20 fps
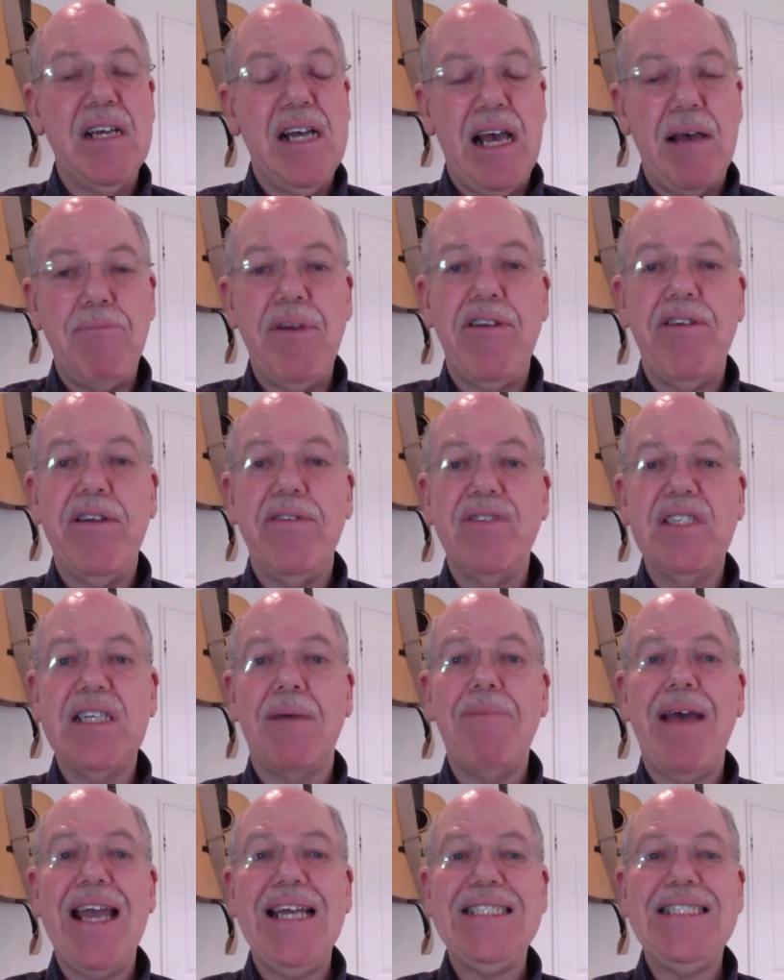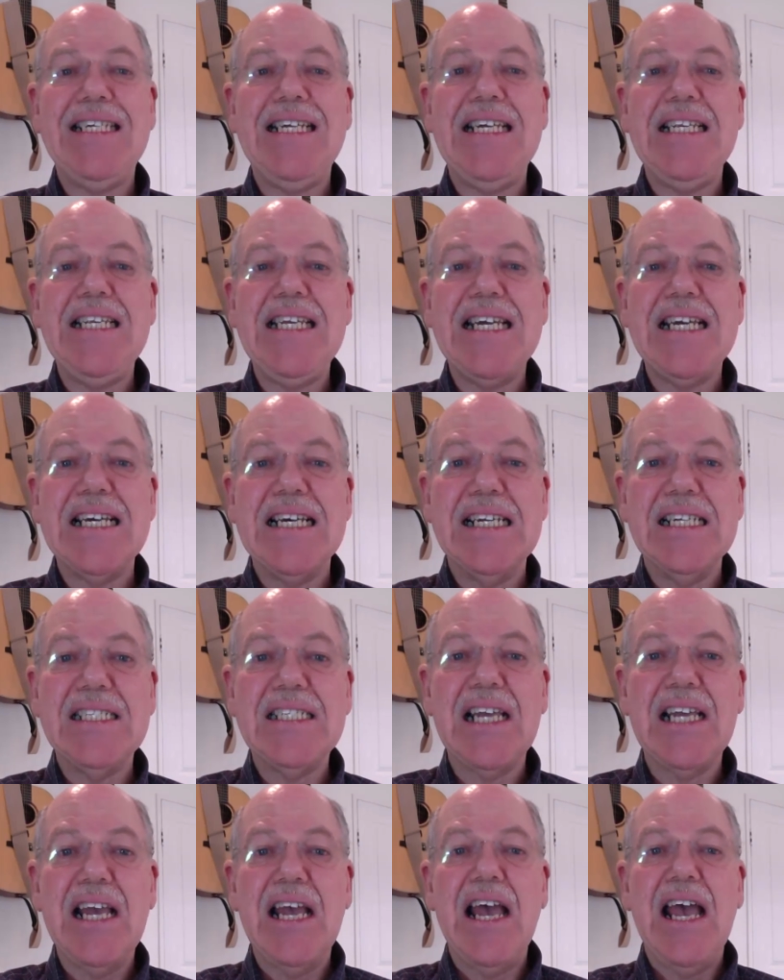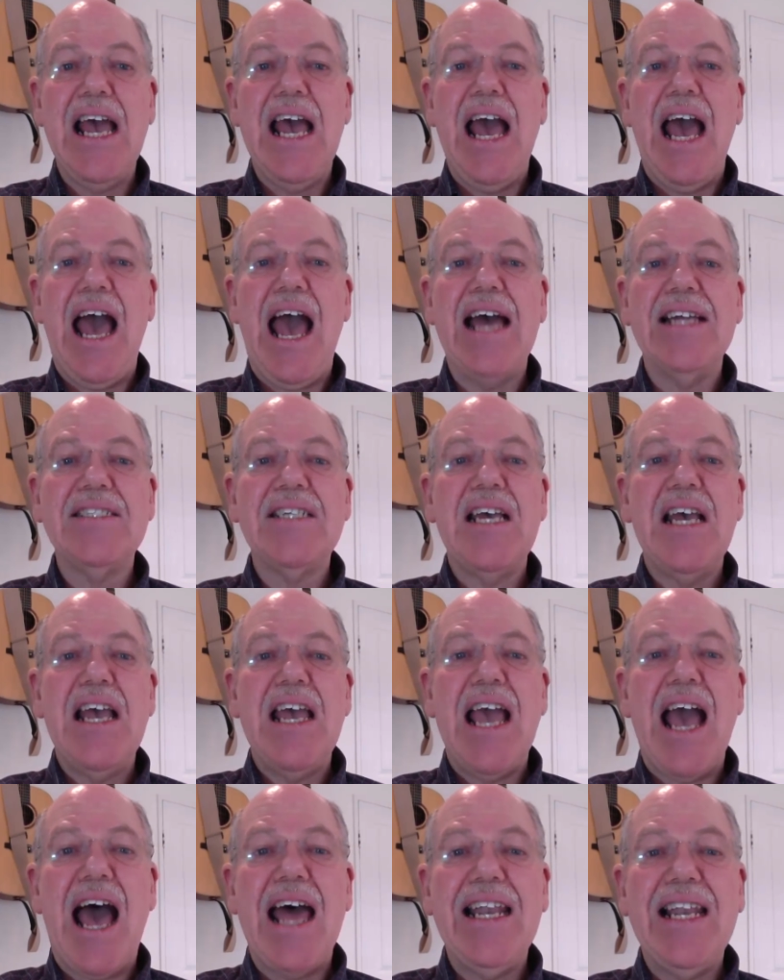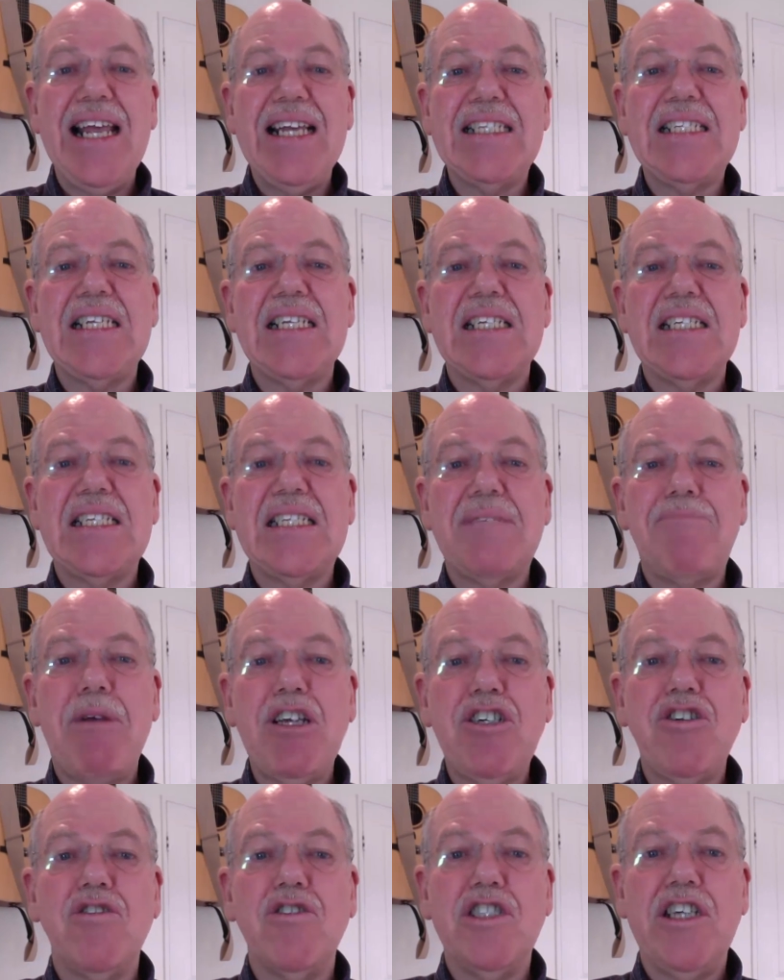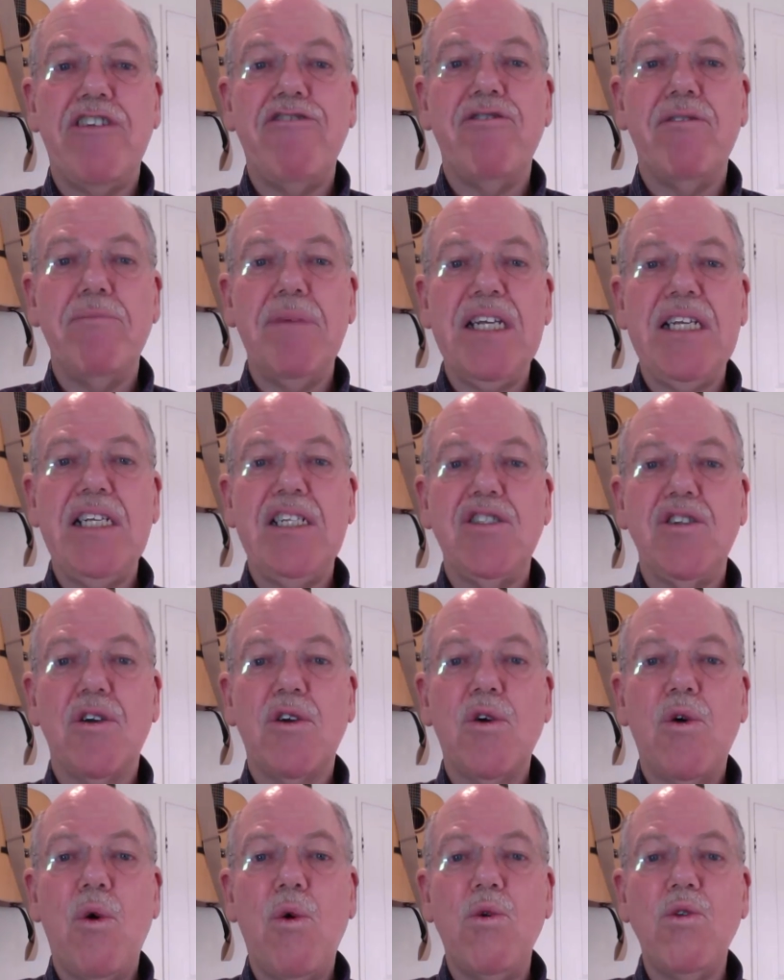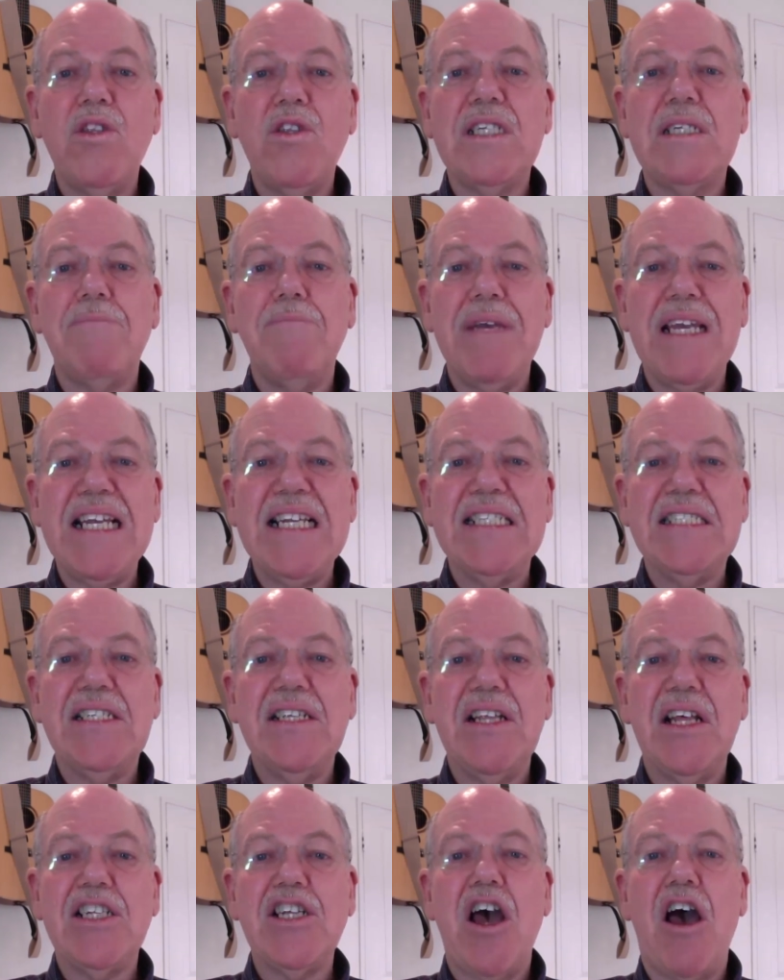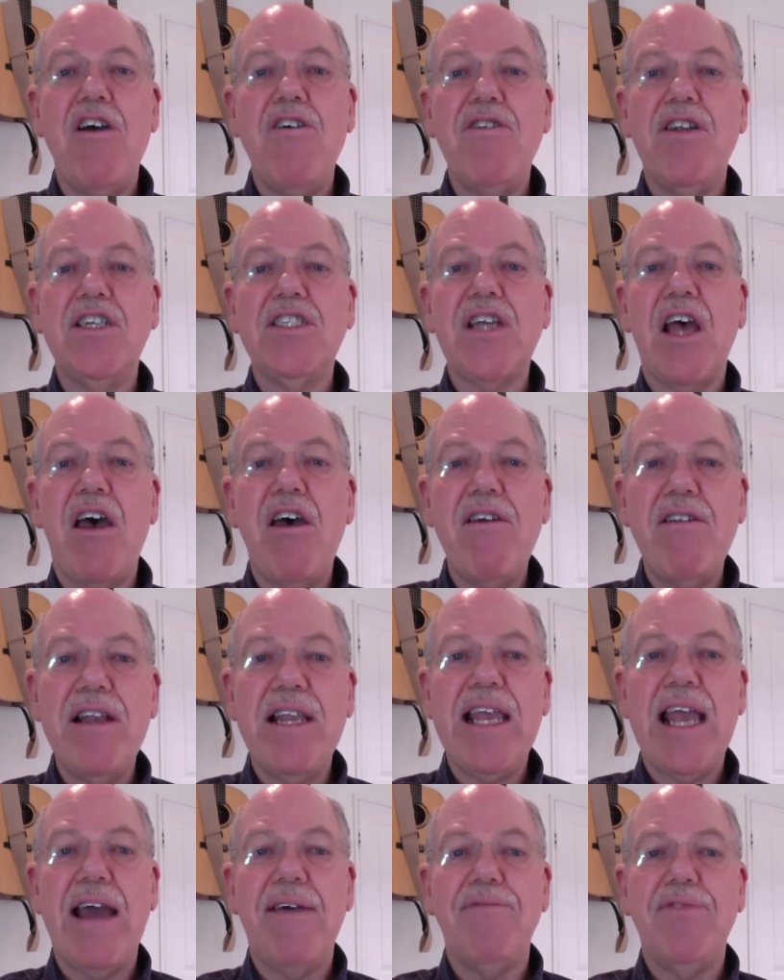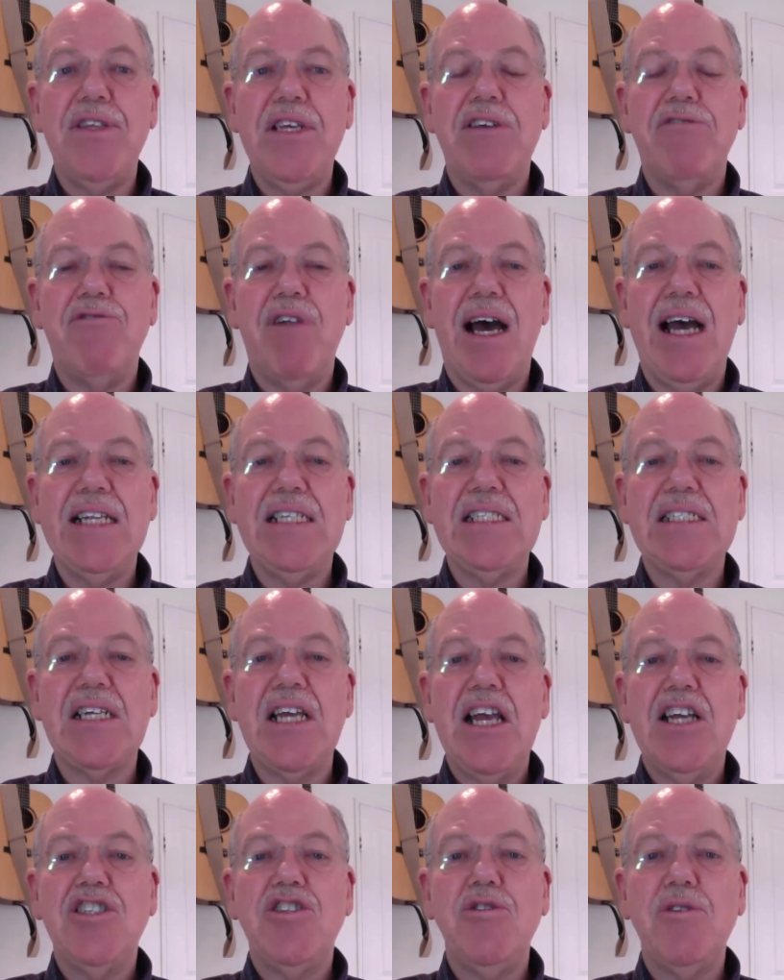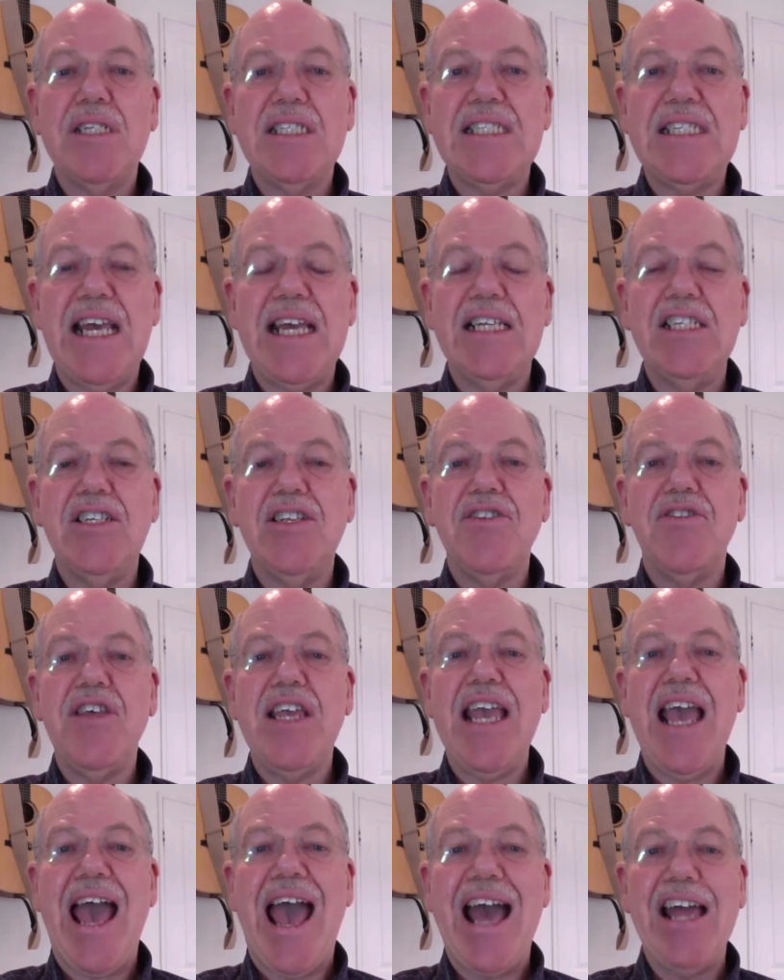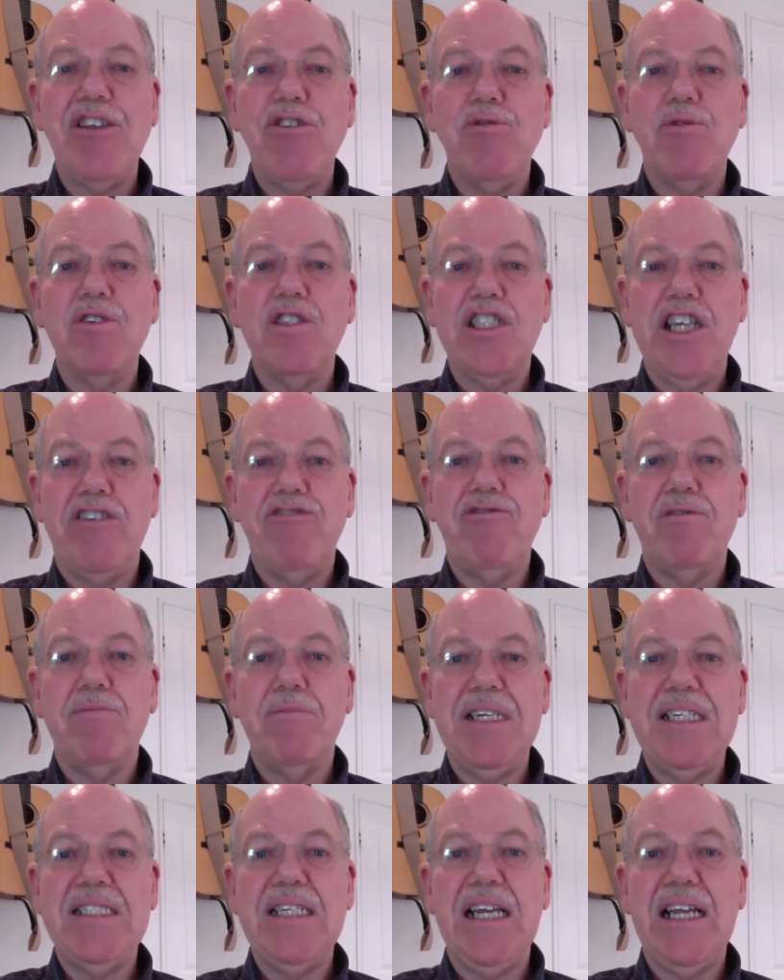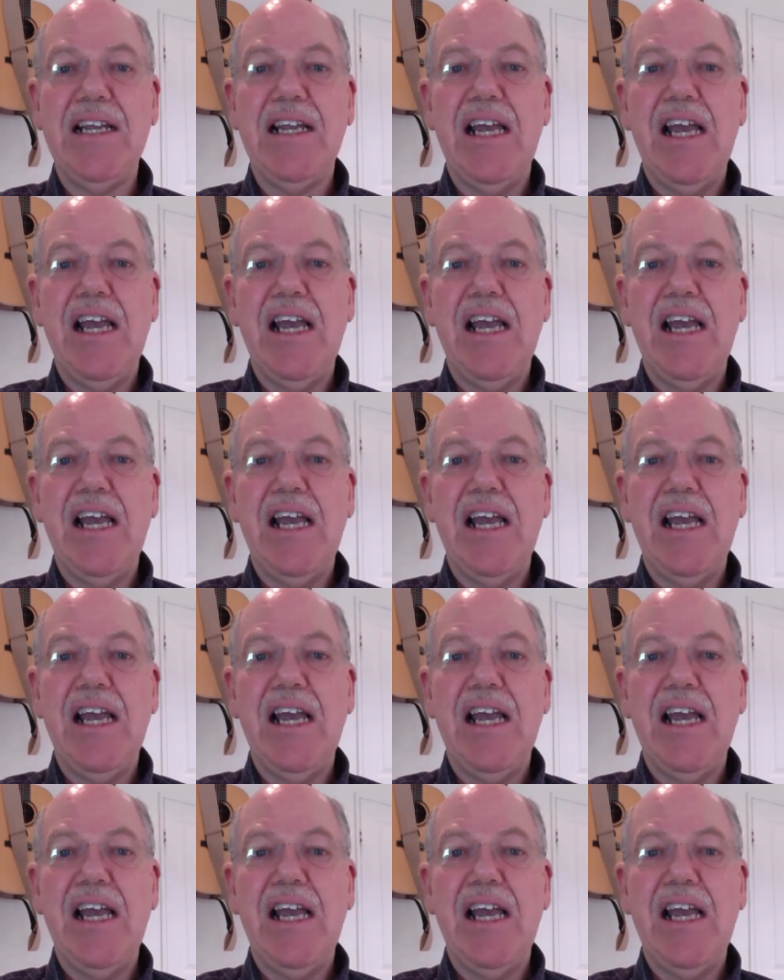a period of some 18 years. And unless special general meetings are called, this means that owners only have the right to attend the annual general meeting.